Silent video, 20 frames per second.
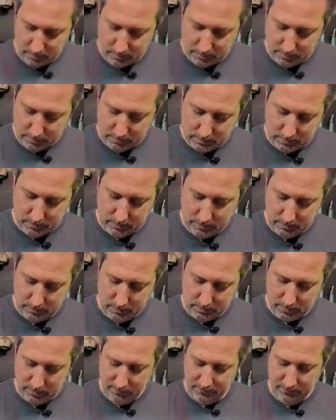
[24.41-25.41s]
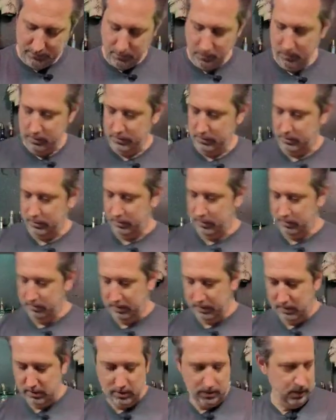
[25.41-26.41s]
One, two, three, four,
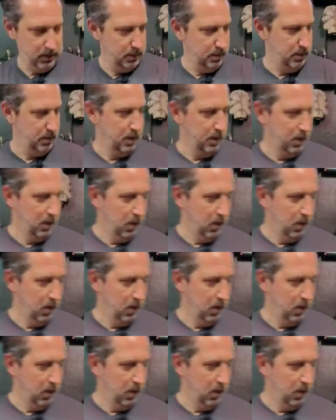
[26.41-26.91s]
should be good.